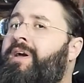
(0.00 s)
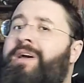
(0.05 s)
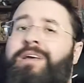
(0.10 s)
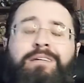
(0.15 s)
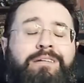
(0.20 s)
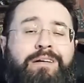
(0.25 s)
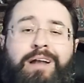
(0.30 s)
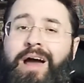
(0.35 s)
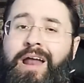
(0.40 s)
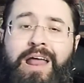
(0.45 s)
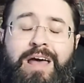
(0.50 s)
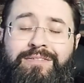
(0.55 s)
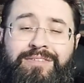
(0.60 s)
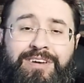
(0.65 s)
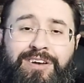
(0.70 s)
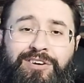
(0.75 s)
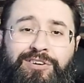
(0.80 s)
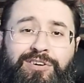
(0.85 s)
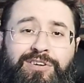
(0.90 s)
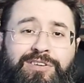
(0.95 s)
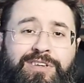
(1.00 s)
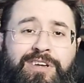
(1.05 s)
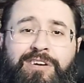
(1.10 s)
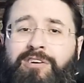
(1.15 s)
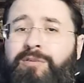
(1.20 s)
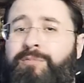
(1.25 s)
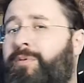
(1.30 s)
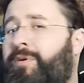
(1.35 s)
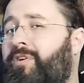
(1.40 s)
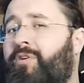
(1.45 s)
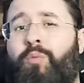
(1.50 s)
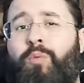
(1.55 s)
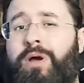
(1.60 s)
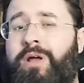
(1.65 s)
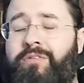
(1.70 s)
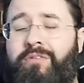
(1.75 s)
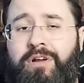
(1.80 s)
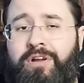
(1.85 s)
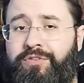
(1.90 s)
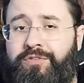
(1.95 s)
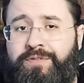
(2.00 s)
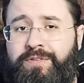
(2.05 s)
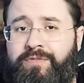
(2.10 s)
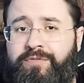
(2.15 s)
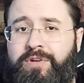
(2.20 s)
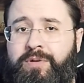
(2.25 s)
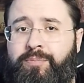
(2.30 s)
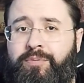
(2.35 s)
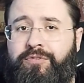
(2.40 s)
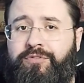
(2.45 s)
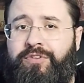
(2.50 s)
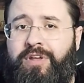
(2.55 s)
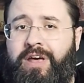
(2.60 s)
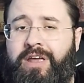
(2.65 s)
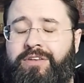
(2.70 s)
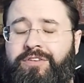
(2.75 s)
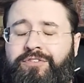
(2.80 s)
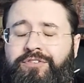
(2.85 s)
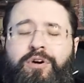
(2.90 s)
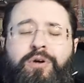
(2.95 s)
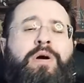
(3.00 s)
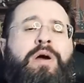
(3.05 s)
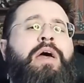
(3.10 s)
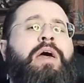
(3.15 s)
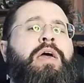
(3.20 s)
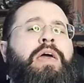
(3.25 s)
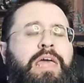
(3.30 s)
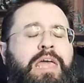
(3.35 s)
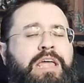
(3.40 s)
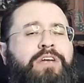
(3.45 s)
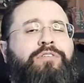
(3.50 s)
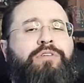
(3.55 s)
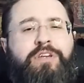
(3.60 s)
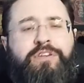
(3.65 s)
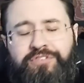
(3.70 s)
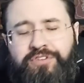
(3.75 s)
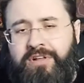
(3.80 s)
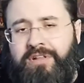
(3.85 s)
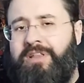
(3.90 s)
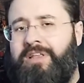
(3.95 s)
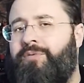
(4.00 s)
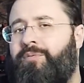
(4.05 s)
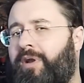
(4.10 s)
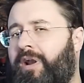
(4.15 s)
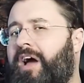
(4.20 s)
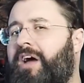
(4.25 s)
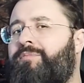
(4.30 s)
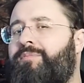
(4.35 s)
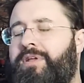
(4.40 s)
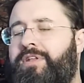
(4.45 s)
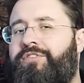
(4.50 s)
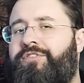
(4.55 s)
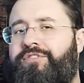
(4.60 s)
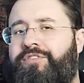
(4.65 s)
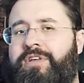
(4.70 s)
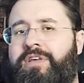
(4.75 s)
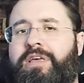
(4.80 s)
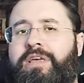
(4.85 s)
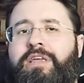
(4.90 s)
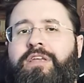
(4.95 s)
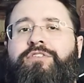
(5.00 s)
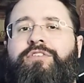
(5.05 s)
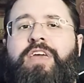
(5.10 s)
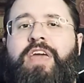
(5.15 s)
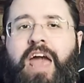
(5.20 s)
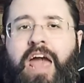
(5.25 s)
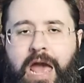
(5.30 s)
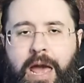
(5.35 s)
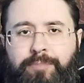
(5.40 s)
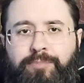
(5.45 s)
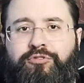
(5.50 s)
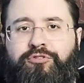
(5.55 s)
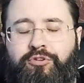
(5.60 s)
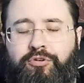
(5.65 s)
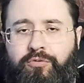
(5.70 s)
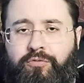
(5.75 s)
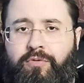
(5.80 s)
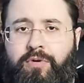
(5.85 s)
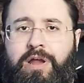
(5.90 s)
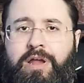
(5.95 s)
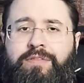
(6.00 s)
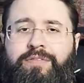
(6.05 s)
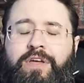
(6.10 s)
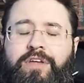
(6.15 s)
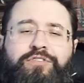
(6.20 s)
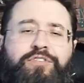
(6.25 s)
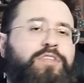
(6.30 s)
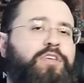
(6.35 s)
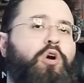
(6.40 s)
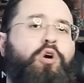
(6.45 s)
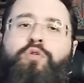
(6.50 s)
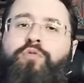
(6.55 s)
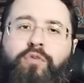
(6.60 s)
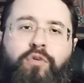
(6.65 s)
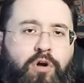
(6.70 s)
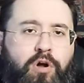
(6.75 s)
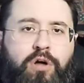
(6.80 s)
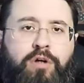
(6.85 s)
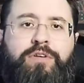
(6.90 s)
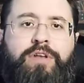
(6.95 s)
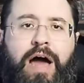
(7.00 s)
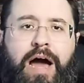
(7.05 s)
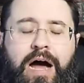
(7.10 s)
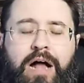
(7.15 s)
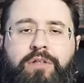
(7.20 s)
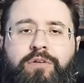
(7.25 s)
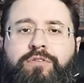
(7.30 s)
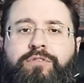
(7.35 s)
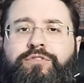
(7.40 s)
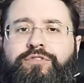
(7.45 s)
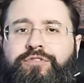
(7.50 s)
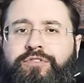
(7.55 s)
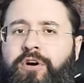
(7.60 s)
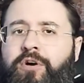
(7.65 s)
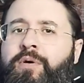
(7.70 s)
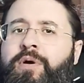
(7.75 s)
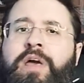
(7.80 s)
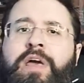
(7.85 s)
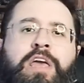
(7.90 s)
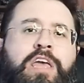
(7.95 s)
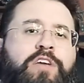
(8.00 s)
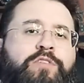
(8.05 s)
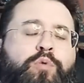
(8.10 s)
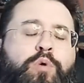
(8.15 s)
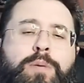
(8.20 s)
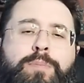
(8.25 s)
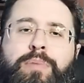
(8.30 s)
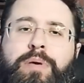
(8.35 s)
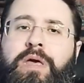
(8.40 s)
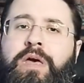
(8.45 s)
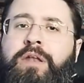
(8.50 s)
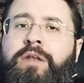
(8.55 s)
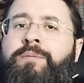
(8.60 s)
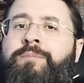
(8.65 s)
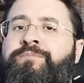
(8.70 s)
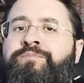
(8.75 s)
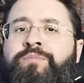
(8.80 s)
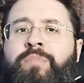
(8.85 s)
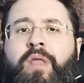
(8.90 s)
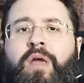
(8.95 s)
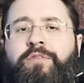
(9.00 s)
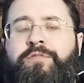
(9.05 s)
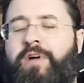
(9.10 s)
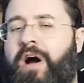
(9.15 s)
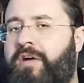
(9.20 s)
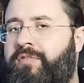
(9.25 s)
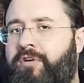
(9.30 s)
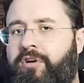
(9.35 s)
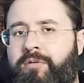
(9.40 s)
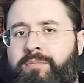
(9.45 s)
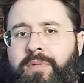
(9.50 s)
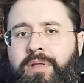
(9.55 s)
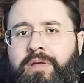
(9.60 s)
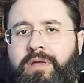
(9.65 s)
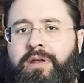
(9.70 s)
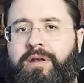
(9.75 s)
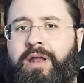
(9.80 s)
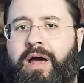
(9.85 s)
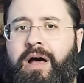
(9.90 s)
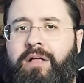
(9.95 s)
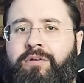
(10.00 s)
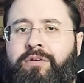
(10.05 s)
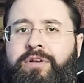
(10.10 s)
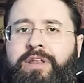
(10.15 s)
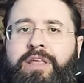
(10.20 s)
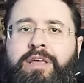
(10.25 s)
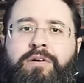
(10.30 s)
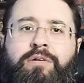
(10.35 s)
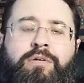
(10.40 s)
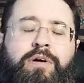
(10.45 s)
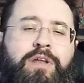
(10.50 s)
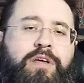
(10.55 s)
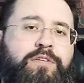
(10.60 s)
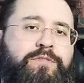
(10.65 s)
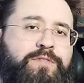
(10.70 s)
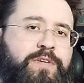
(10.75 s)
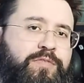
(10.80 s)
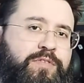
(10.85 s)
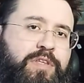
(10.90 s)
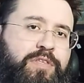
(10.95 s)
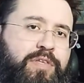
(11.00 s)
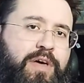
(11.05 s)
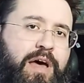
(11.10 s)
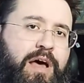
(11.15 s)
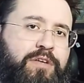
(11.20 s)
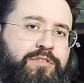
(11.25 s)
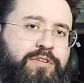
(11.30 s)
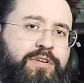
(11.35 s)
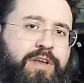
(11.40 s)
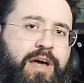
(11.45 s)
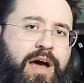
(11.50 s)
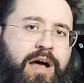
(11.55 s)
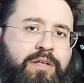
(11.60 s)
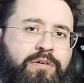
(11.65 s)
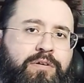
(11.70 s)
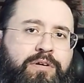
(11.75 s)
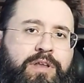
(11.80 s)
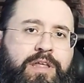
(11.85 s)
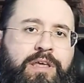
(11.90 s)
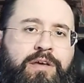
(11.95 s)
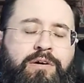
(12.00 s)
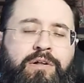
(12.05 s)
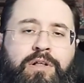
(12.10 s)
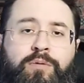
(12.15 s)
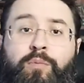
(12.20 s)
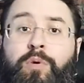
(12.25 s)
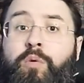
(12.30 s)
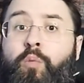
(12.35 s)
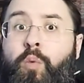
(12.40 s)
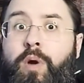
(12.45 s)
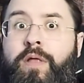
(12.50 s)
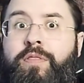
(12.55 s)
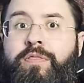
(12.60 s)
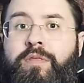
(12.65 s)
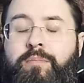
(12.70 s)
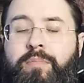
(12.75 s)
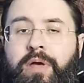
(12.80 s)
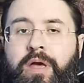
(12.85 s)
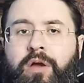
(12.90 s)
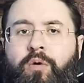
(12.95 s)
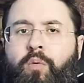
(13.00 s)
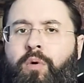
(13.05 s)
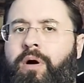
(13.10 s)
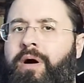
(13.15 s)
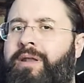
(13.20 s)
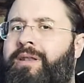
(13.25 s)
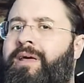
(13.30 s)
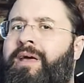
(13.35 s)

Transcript: you're not having a good year, but your win rate's 50%. So increasingly, what I've been seeing is capture rate. That's the overall dollars. So if we bid a $500 million deal and a $50,000 deal and we win the big one,